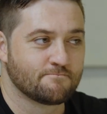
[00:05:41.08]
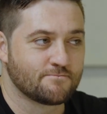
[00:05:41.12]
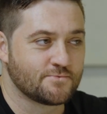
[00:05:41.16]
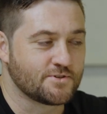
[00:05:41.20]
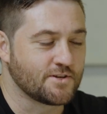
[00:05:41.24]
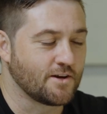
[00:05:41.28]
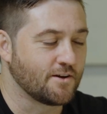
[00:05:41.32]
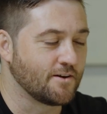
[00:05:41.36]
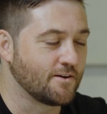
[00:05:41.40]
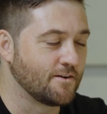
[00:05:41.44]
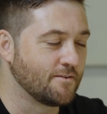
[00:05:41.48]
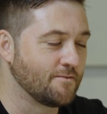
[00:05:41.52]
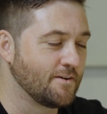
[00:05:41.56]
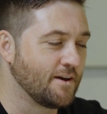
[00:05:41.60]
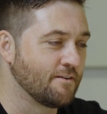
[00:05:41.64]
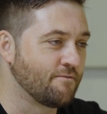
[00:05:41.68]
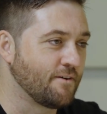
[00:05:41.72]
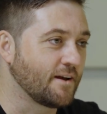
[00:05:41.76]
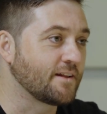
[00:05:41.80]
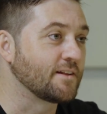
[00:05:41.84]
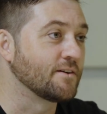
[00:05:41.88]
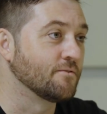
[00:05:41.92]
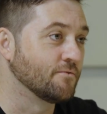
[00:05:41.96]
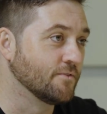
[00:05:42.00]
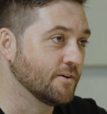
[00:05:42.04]
So
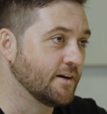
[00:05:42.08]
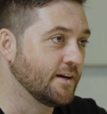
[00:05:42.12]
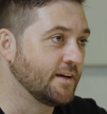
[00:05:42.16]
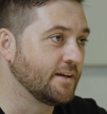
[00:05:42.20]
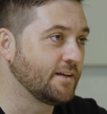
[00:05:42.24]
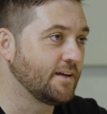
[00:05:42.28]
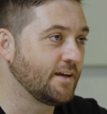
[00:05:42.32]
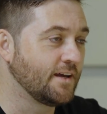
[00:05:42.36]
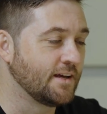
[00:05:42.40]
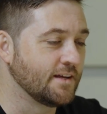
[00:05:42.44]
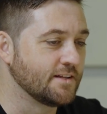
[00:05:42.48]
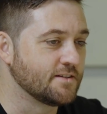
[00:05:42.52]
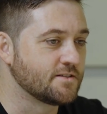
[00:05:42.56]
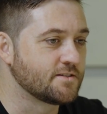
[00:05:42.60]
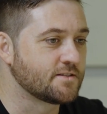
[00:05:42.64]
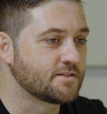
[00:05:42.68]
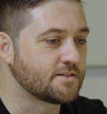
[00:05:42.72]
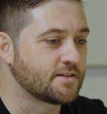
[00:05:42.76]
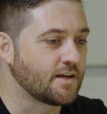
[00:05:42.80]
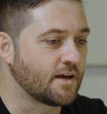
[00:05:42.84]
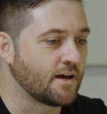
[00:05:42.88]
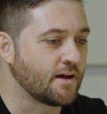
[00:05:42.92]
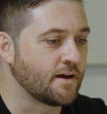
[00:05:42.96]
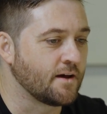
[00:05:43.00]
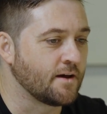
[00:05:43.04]
effectively,
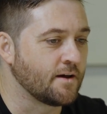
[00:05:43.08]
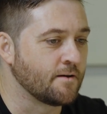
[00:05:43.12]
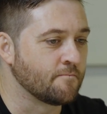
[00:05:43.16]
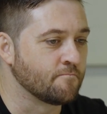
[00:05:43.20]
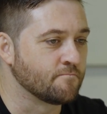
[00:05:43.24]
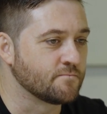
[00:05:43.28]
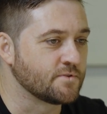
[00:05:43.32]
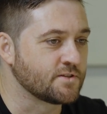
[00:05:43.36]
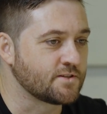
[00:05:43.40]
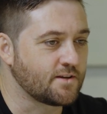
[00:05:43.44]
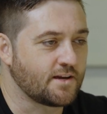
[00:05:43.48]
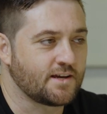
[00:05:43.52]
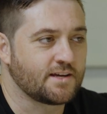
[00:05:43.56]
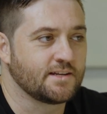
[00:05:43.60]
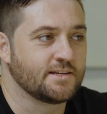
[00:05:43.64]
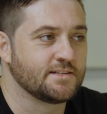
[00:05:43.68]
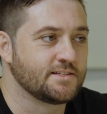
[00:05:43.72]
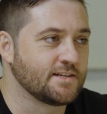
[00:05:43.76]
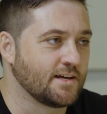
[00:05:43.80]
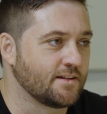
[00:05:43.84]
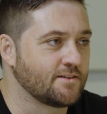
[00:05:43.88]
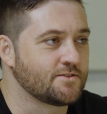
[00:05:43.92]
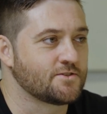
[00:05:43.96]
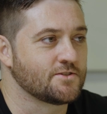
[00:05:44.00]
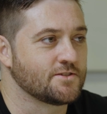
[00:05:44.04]
it's like an
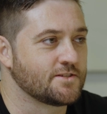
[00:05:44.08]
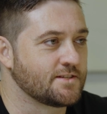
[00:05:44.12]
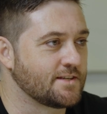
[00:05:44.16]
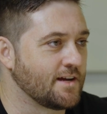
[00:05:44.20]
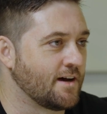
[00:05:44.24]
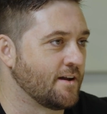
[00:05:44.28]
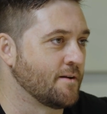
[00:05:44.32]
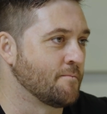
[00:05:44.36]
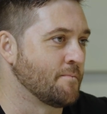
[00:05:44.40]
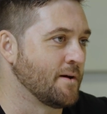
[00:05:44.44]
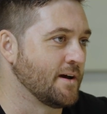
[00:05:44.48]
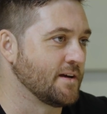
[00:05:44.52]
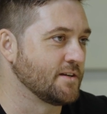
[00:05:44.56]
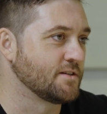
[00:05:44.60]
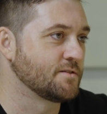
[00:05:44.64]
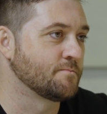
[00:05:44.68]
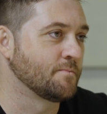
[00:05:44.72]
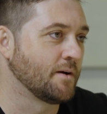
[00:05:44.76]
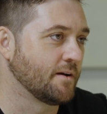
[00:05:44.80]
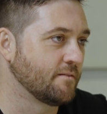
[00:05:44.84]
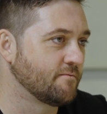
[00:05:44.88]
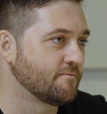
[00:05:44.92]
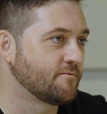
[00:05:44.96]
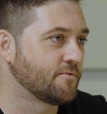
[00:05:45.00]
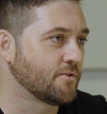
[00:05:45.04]
intelligence database,
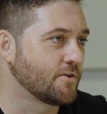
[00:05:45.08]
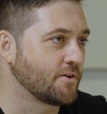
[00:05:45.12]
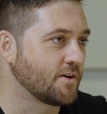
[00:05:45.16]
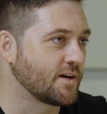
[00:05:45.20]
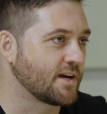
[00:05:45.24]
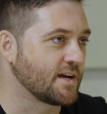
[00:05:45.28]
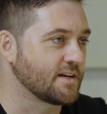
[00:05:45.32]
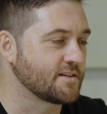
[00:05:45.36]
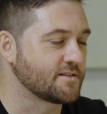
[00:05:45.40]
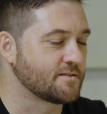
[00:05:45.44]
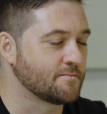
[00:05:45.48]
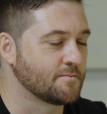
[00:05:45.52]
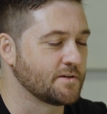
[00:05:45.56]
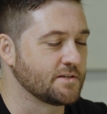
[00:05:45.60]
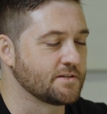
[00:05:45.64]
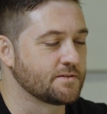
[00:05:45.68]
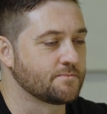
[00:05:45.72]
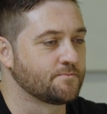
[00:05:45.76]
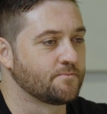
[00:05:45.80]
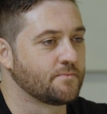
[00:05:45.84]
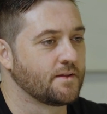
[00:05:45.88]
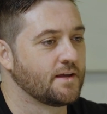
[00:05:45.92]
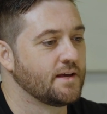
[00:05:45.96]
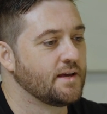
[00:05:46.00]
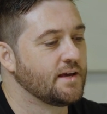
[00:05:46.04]
but for your customers.
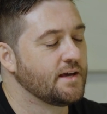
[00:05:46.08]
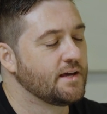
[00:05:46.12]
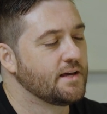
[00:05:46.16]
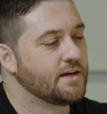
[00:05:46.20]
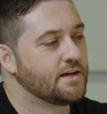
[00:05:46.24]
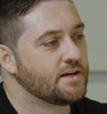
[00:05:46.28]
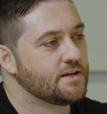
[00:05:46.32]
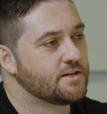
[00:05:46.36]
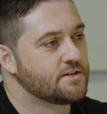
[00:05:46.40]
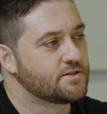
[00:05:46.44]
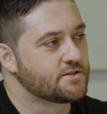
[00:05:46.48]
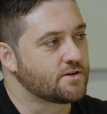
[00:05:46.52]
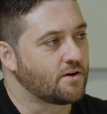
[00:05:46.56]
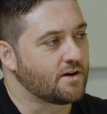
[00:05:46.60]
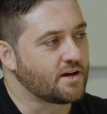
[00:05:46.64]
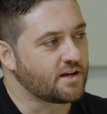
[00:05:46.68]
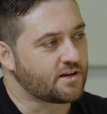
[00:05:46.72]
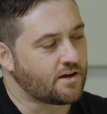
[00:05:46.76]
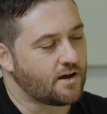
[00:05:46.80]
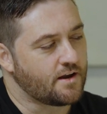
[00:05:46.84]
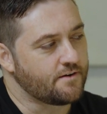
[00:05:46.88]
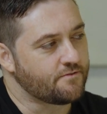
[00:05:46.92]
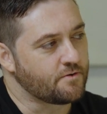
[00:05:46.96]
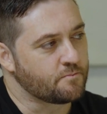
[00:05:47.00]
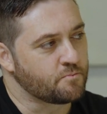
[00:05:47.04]
So I
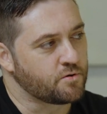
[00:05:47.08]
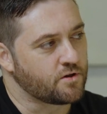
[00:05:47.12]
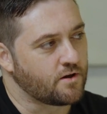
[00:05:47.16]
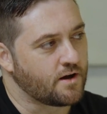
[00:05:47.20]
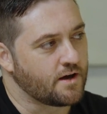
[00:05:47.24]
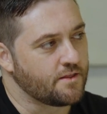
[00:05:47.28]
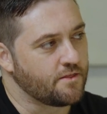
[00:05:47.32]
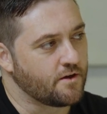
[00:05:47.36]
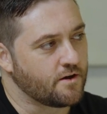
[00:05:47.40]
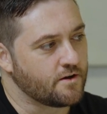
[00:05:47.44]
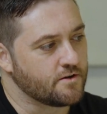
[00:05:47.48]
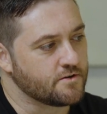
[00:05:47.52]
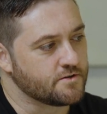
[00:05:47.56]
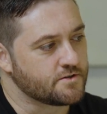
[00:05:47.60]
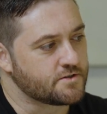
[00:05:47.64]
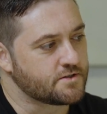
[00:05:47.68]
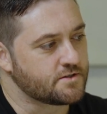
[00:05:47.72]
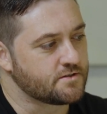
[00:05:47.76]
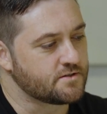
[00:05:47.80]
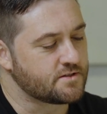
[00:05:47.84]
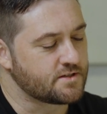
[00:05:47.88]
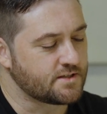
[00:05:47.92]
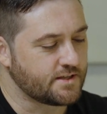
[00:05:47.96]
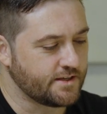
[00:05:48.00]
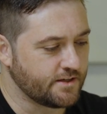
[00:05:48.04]
kind of applied those
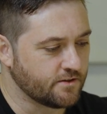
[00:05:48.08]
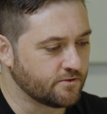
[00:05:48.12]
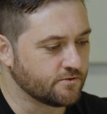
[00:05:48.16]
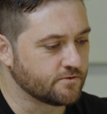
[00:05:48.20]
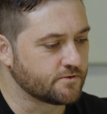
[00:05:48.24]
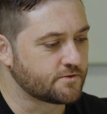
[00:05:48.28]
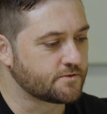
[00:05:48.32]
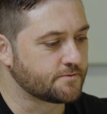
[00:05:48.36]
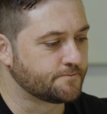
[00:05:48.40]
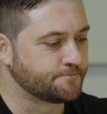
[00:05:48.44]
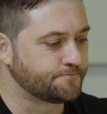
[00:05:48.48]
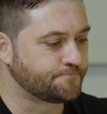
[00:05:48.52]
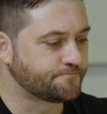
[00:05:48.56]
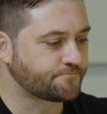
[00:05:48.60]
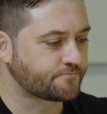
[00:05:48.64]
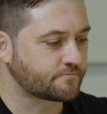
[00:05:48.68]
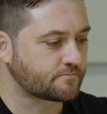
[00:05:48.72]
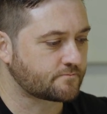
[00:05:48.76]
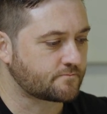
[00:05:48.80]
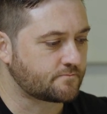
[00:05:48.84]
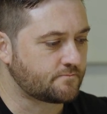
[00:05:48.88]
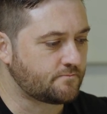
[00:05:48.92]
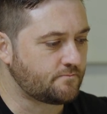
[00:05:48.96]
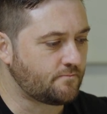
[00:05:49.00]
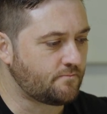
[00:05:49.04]
skills.
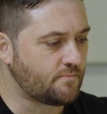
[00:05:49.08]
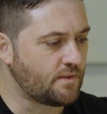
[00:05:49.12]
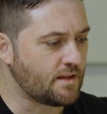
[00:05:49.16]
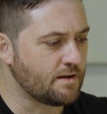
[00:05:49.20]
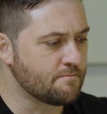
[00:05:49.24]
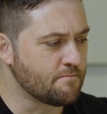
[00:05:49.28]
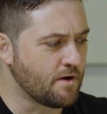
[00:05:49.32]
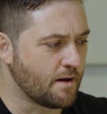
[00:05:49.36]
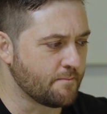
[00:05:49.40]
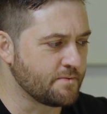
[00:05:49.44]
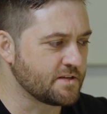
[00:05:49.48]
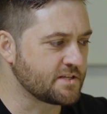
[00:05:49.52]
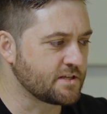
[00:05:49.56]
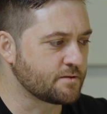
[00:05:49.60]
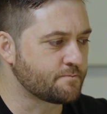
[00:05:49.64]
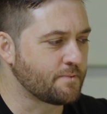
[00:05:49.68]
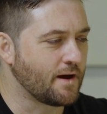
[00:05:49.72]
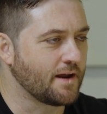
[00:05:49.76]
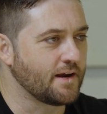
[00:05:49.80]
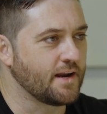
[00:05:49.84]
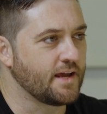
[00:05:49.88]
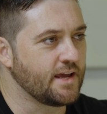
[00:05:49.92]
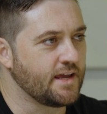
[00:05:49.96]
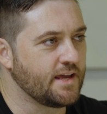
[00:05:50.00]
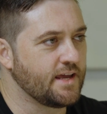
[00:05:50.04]
My business
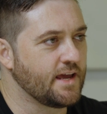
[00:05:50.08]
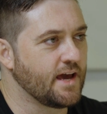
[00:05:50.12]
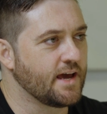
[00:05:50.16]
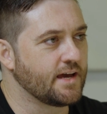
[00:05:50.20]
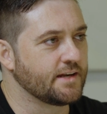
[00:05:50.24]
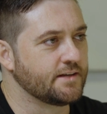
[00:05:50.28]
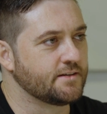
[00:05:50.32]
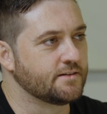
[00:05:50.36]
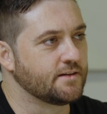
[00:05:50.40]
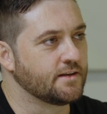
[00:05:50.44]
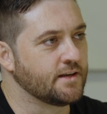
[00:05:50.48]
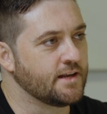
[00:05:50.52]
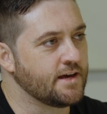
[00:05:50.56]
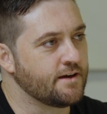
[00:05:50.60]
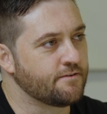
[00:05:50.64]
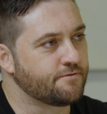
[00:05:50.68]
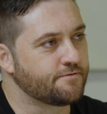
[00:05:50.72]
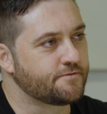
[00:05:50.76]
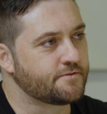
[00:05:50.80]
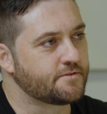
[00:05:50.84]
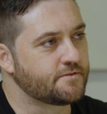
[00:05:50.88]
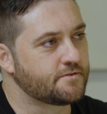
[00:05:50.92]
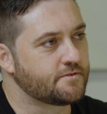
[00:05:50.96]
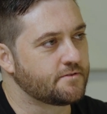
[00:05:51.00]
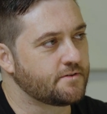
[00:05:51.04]
partner, he had
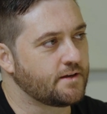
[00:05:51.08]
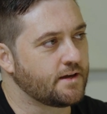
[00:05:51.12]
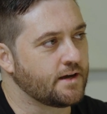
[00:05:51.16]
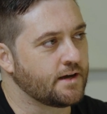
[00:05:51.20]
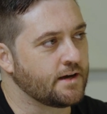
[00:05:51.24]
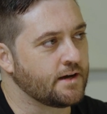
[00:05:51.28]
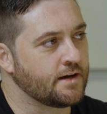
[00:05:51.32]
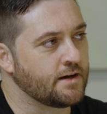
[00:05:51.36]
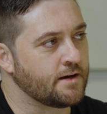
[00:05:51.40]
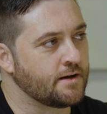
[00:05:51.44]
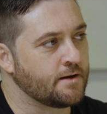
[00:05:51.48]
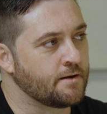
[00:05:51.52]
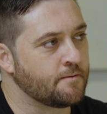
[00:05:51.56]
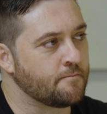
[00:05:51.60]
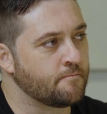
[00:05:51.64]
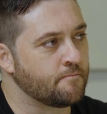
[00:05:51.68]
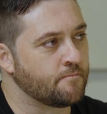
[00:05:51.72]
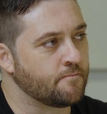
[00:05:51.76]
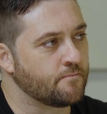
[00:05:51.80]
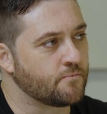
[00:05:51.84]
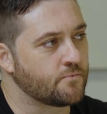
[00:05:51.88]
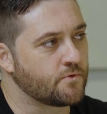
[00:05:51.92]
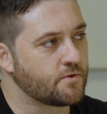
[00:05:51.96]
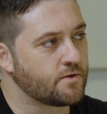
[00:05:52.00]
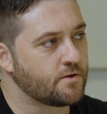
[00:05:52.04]
left
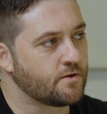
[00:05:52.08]
and